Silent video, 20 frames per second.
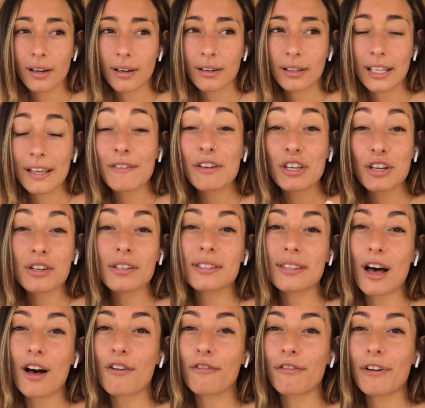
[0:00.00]
giving
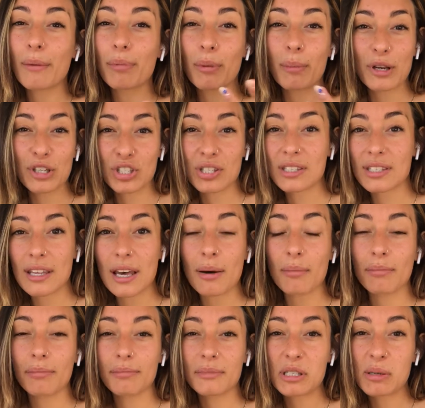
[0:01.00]
yourself a permission slip
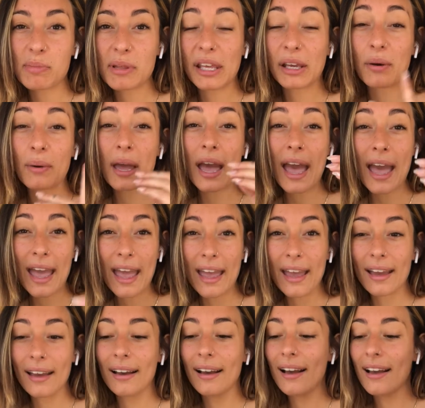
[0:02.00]
to be like,
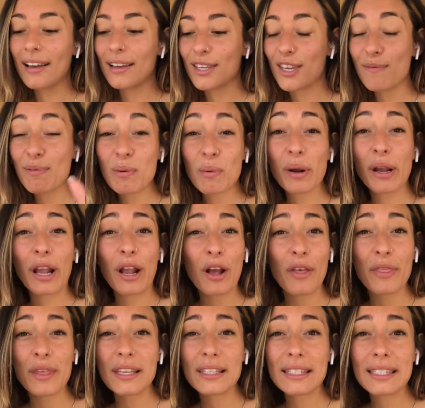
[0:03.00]
okay, you've been working on
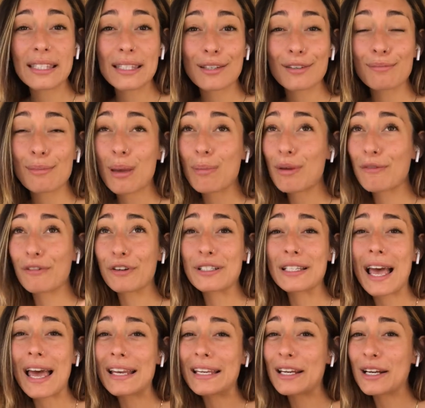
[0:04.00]
this maybe for
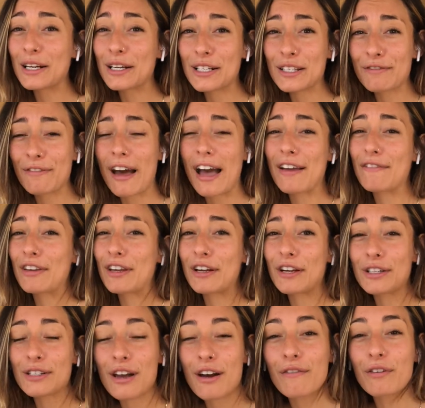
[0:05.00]
10 years, 5
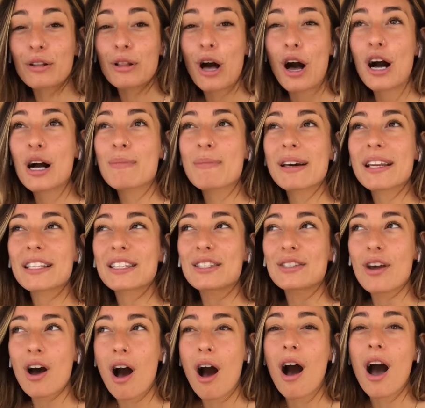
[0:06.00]
years, however long, but it's
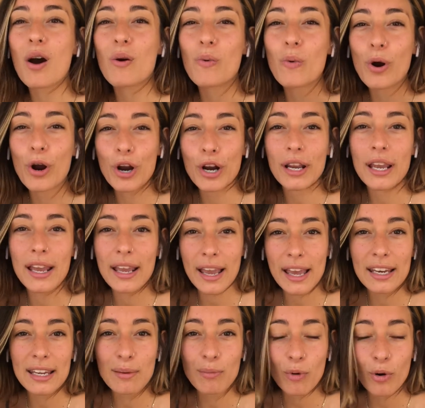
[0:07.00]
not working
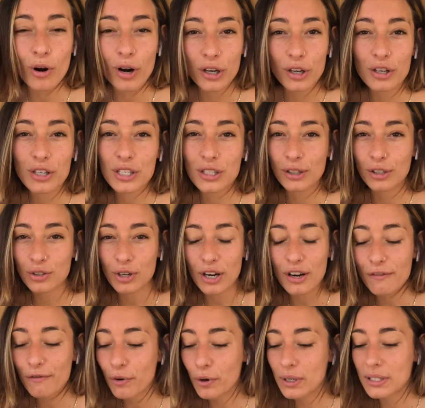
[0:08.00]
anymore. You're still trying to
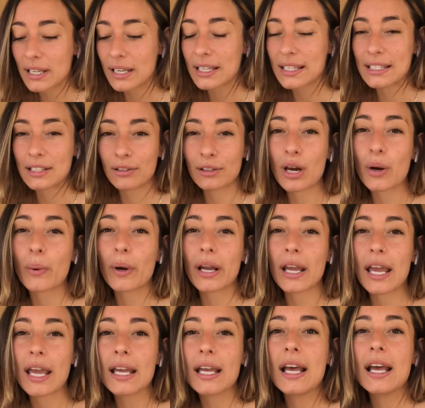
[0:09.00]
force it. It's still not
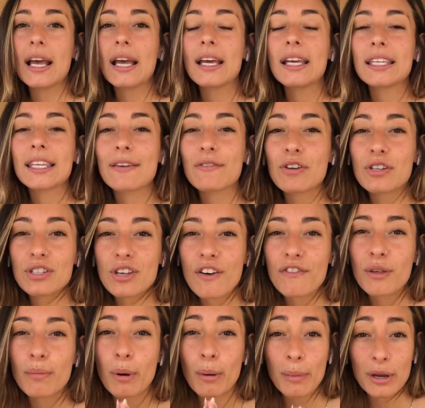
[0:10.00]
working. Give yourself the
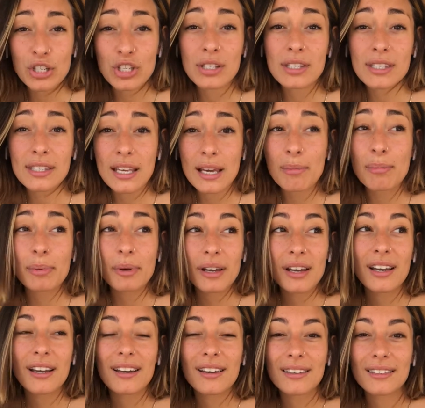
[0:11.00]
permission slip
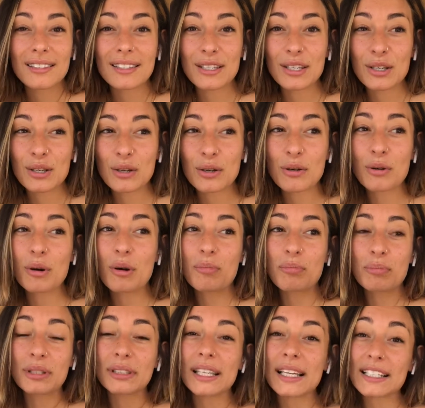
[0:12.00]
to
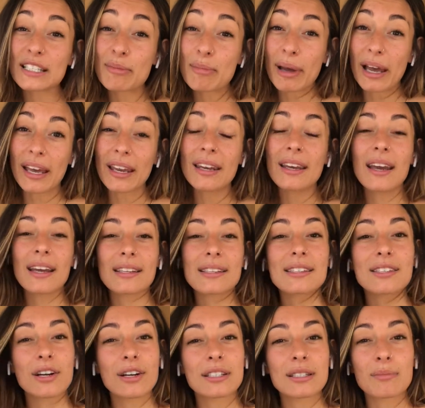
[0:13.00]
put that to bed and
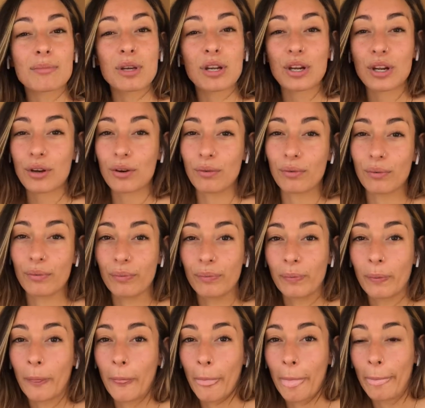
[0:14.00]
start something
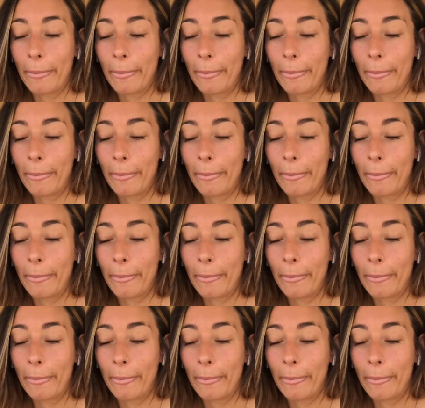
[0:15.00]
new.